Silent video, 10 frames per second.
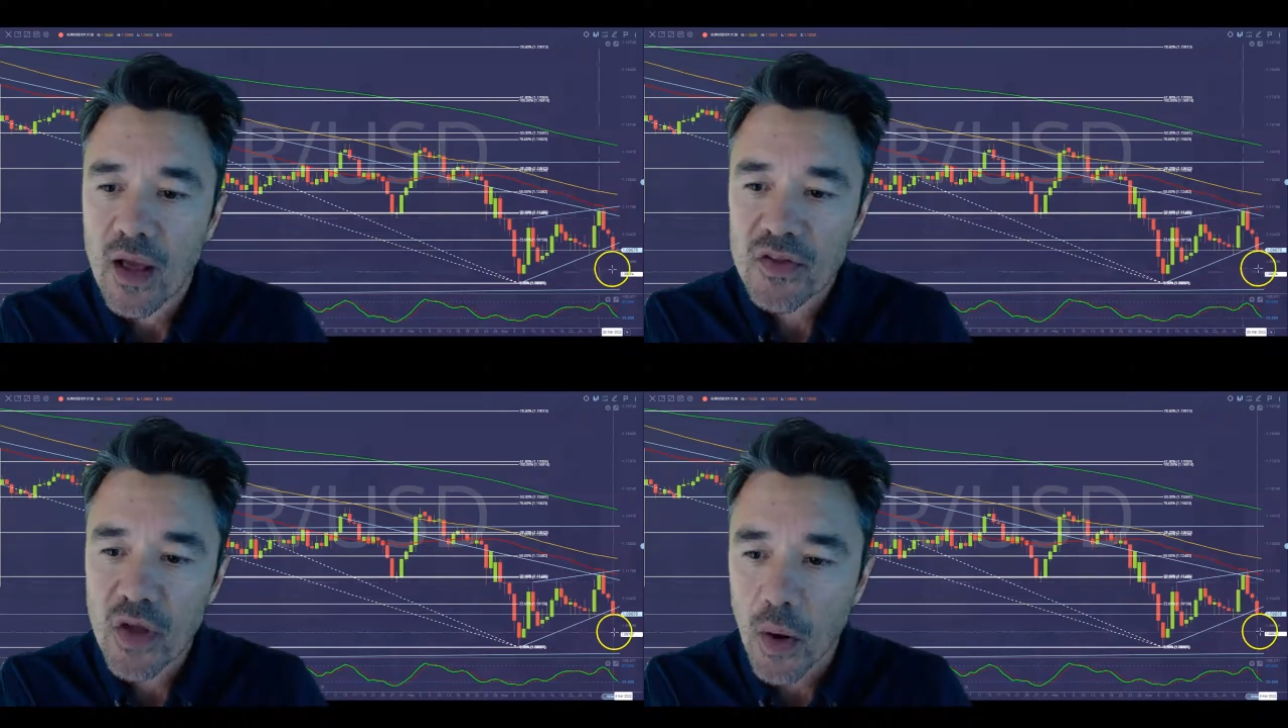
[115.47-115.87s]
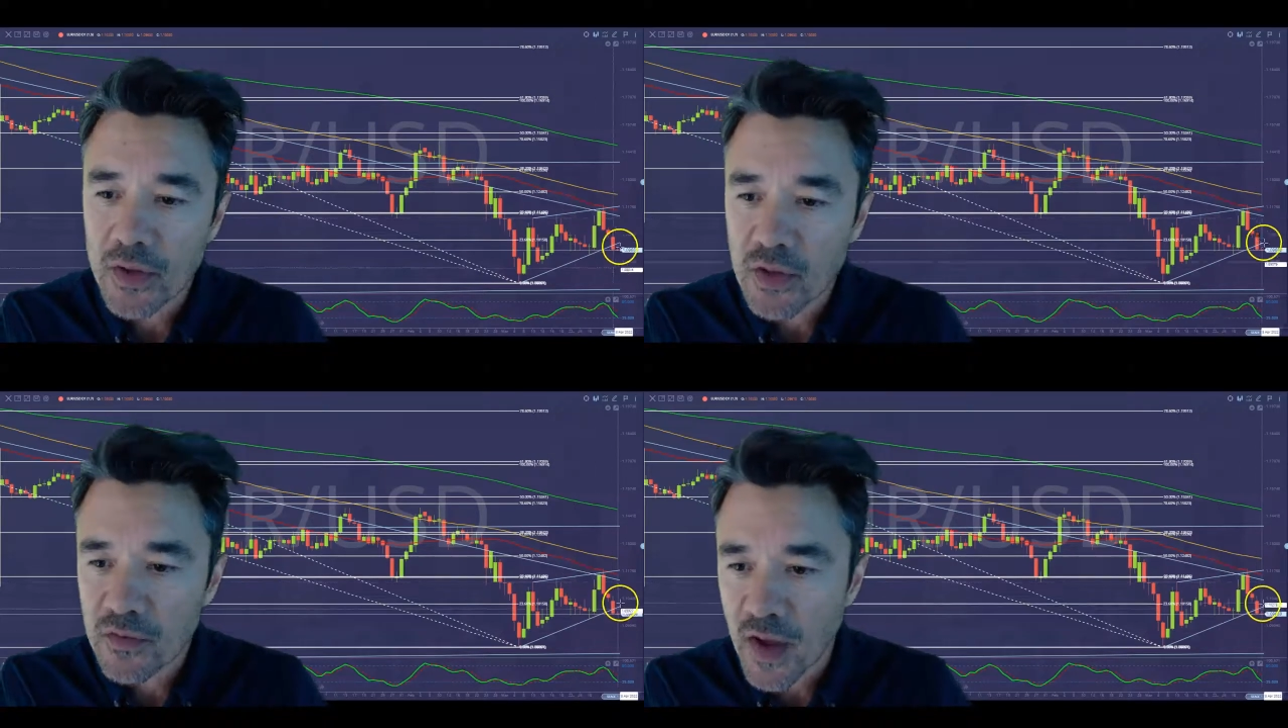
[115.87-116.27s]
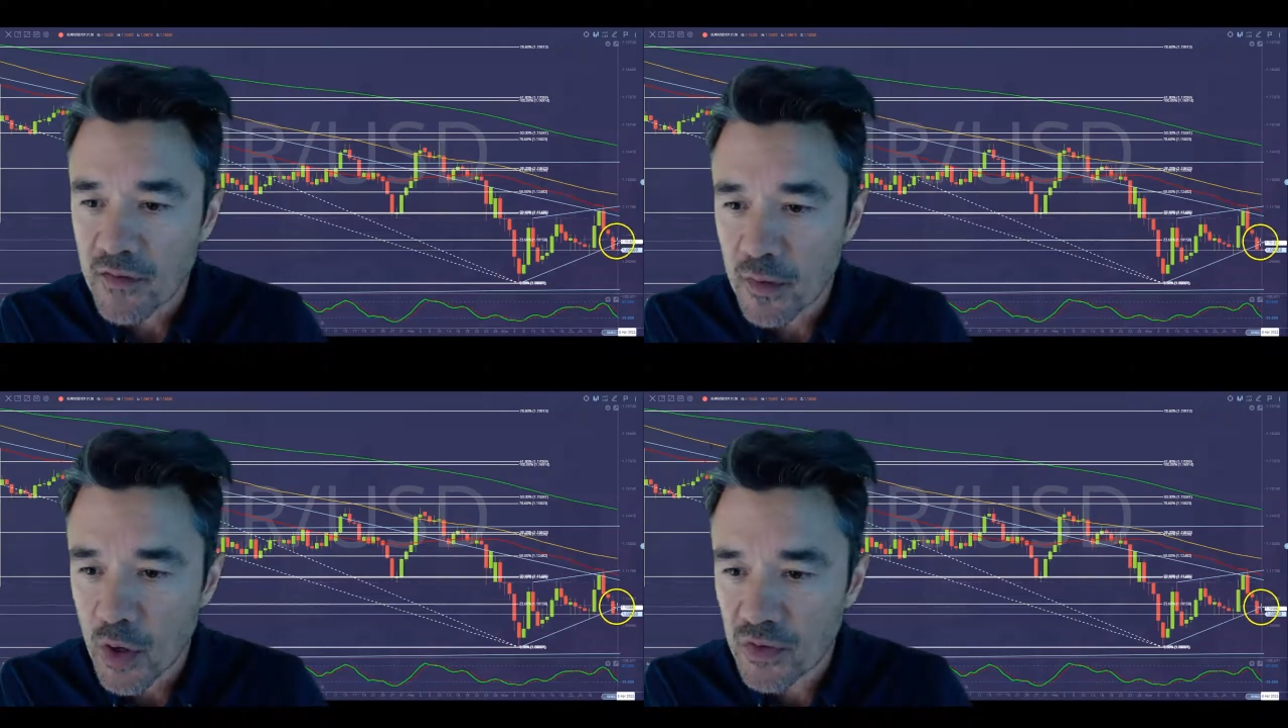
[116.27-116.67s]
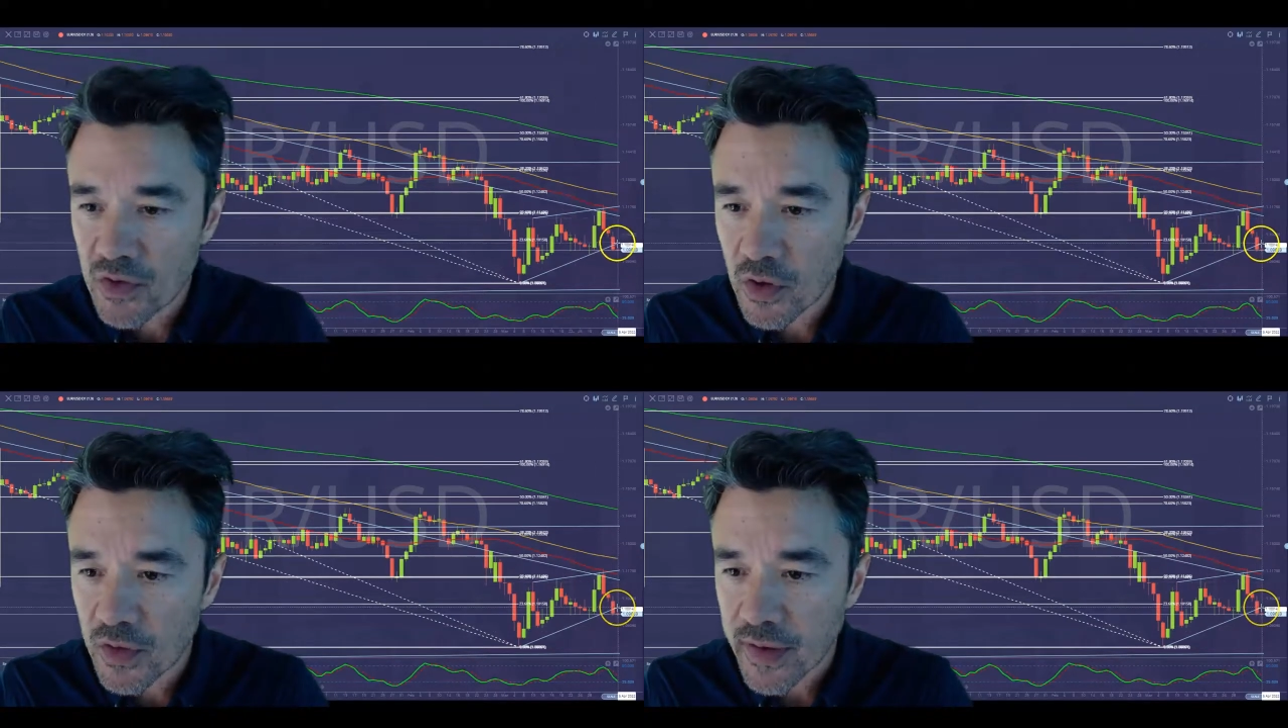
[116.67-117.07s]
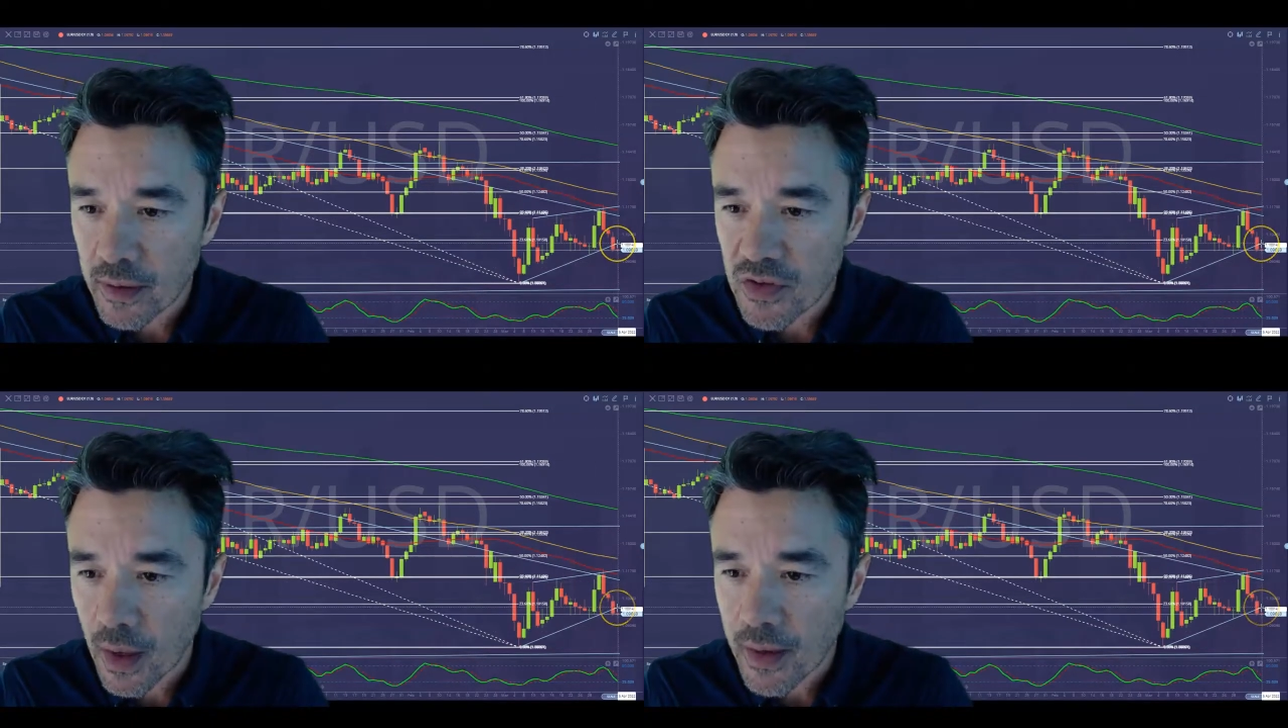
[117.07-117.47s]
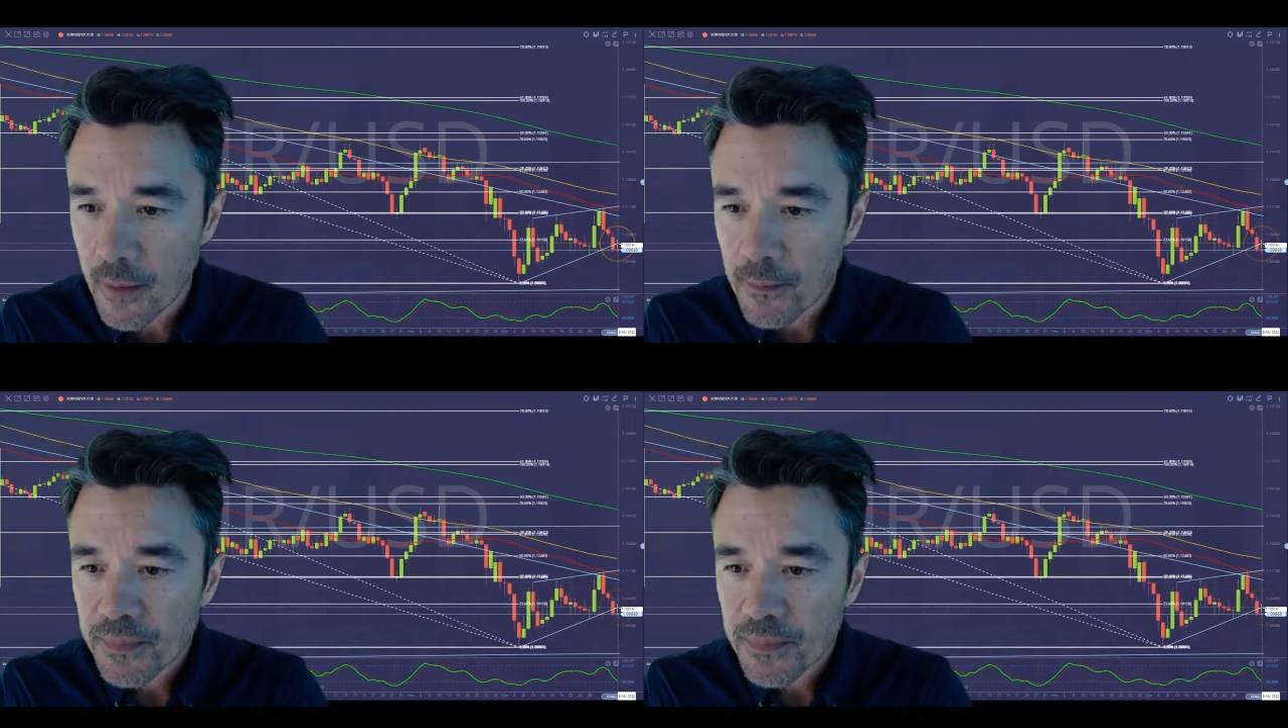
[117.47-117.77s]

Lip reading: So I do favor moves to the downside.